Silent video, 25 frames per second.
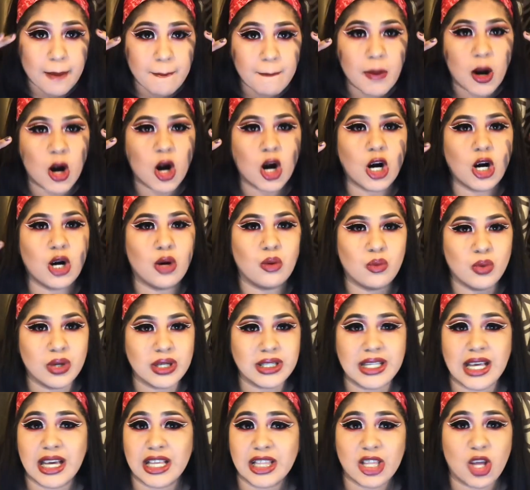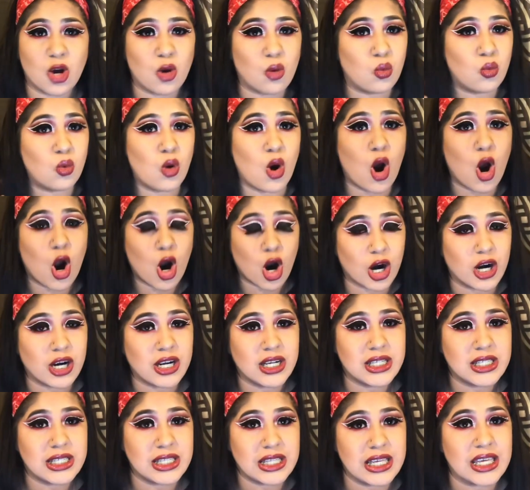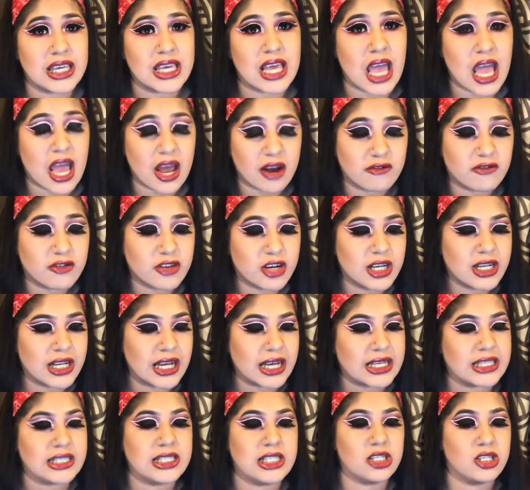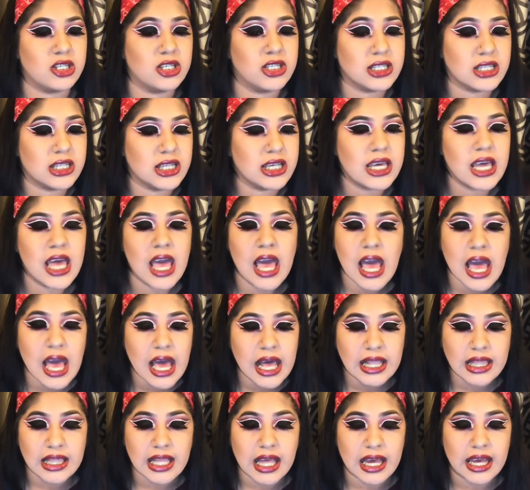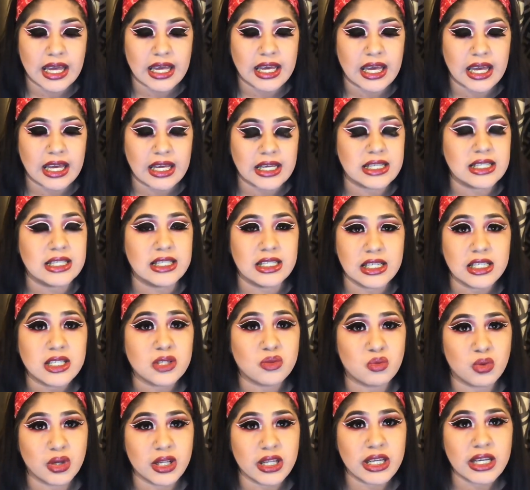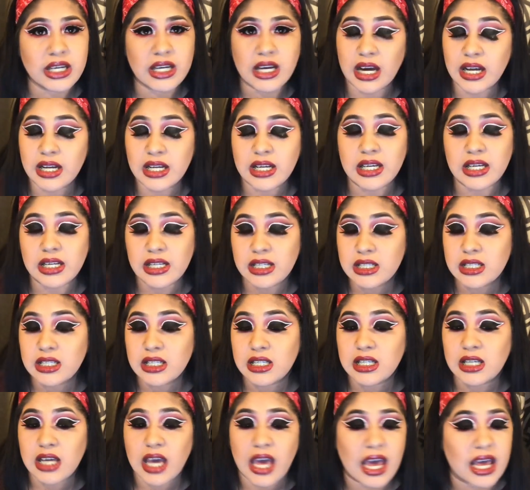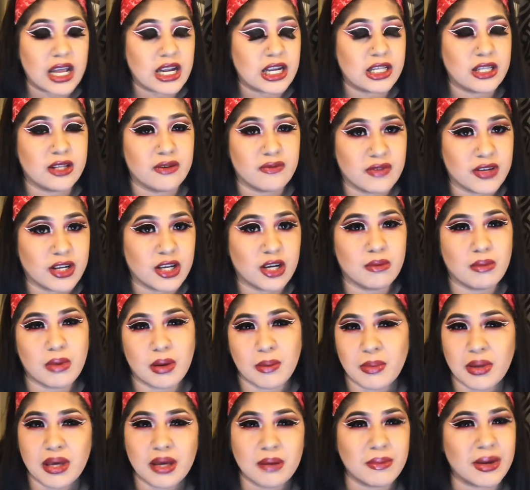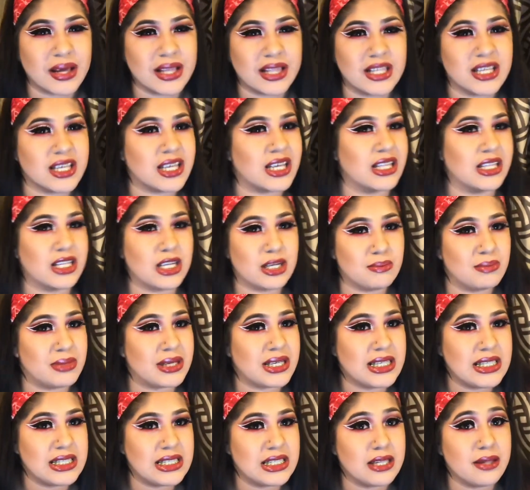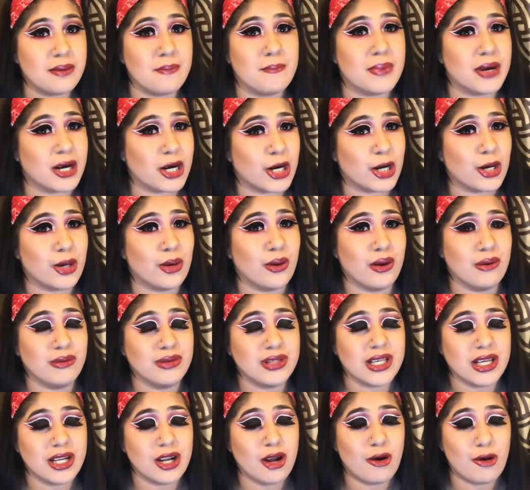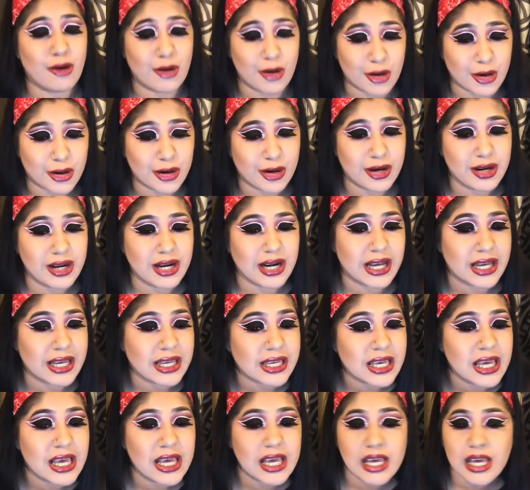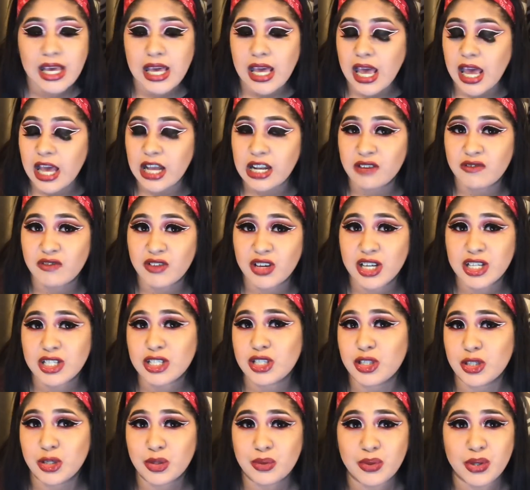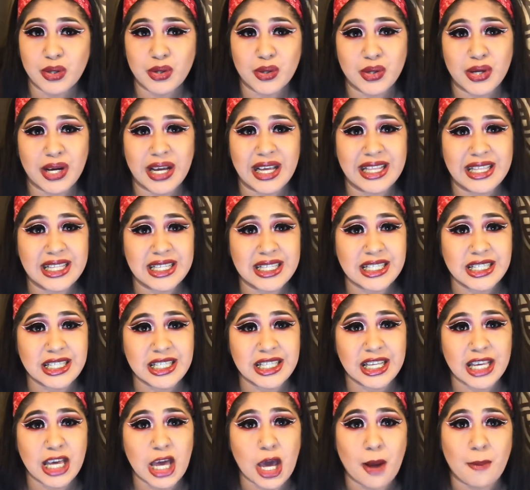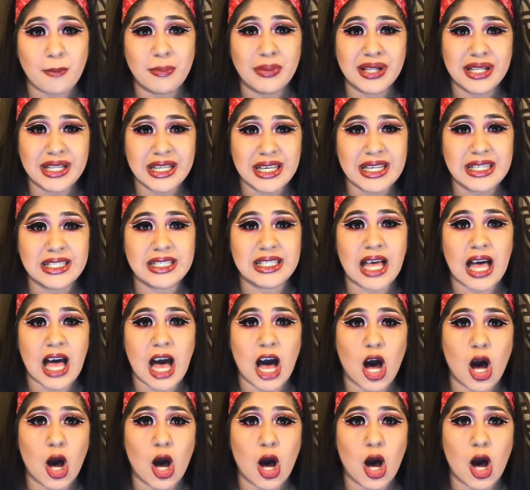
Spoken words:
part was like the hardest thing ever. Like seriously, like it looks really kind of easy, and in the video maybe it might look a little bit easy, but girl, it was kind of hard. Like, and if you guys do recreate this look, please